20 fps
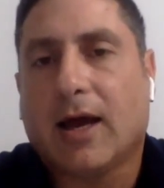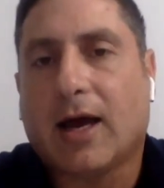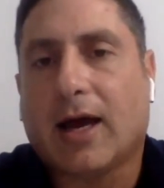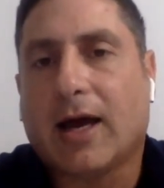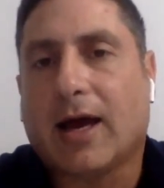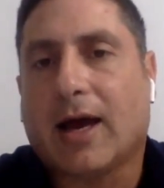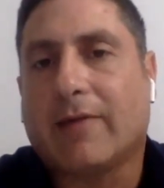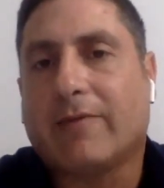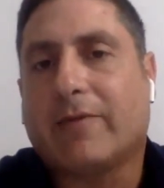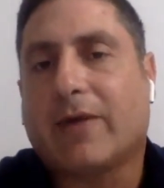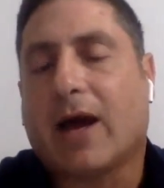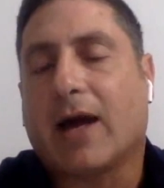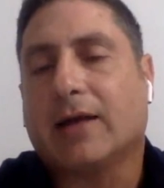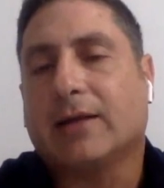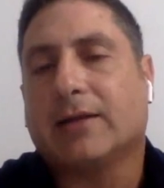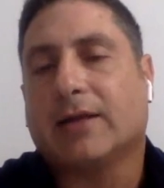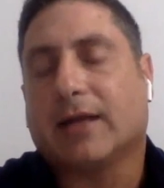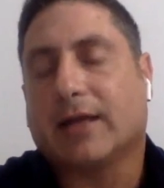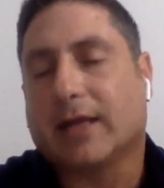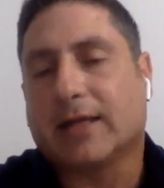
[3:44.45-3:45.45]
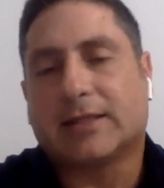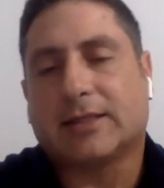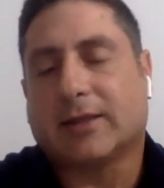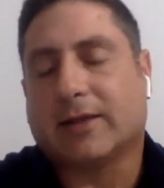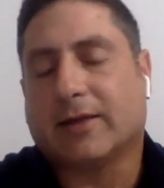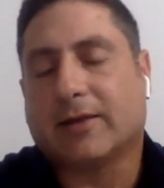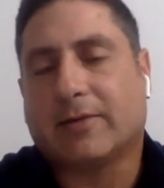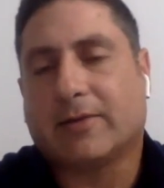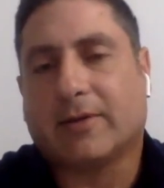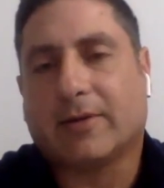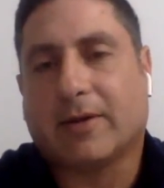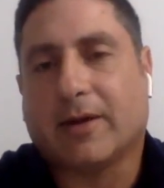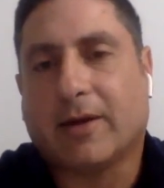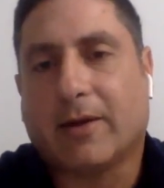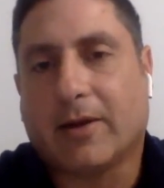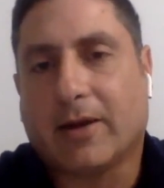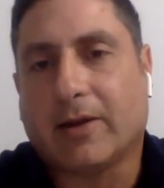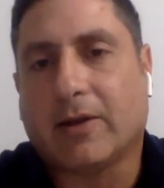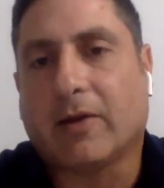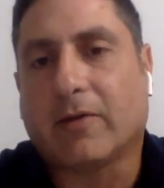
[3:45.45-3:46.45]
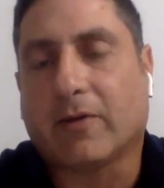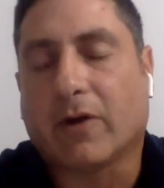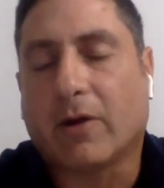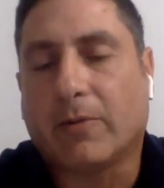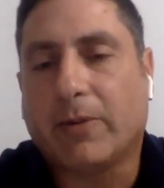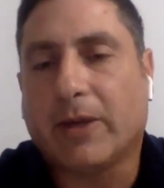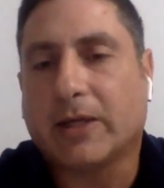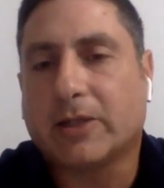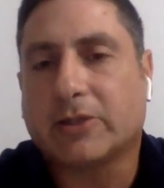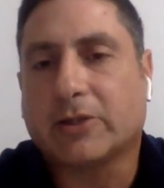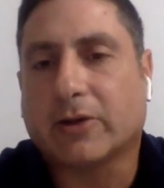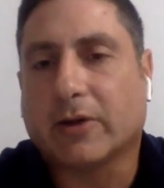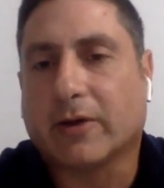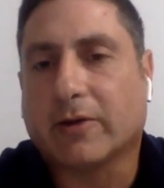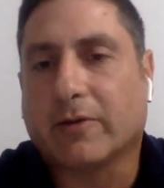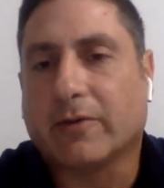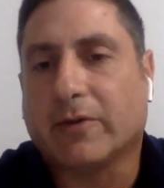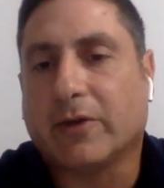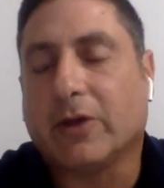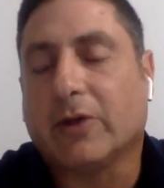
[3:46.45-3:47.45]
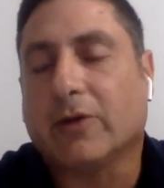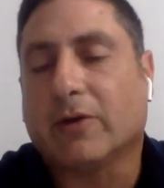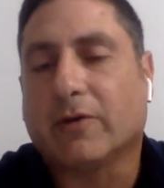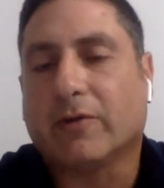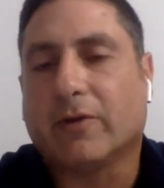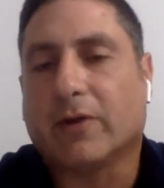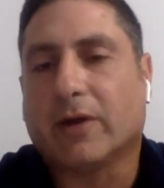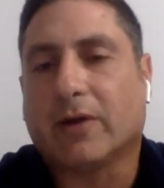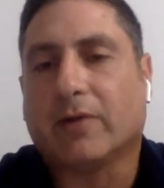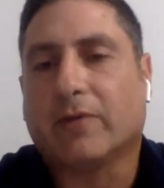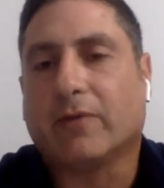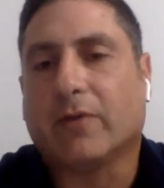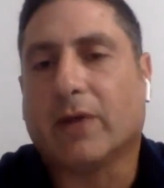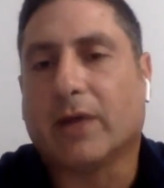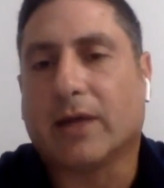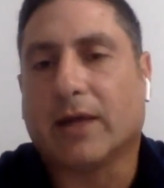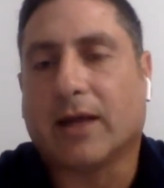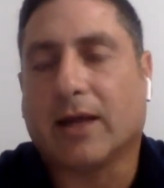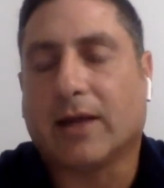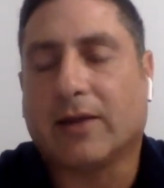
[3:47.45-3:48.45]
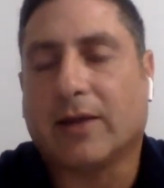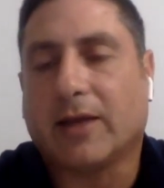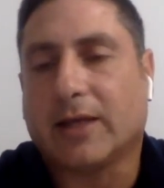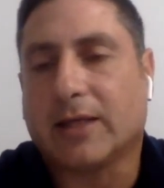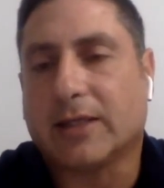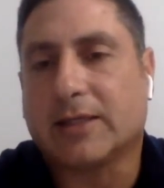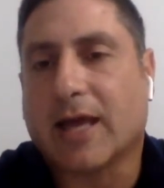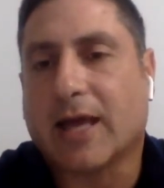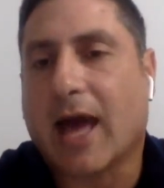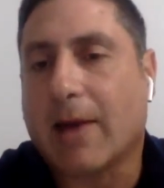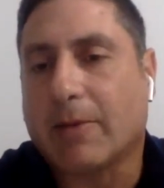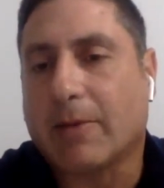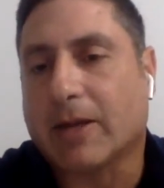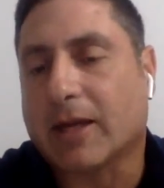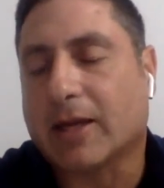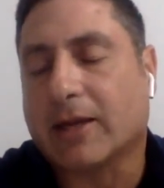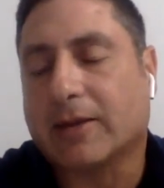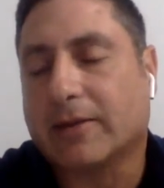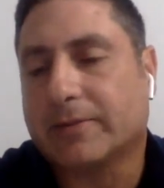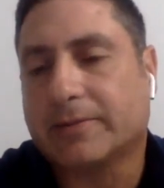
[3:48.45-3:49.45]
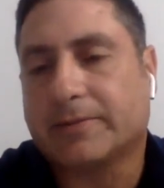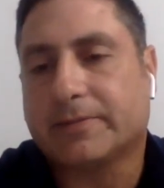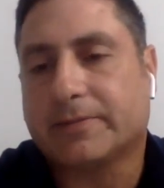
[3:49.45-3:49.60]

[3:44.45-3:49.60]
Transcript: I've gotten, I guess, an overall picture of view of what I think is happening.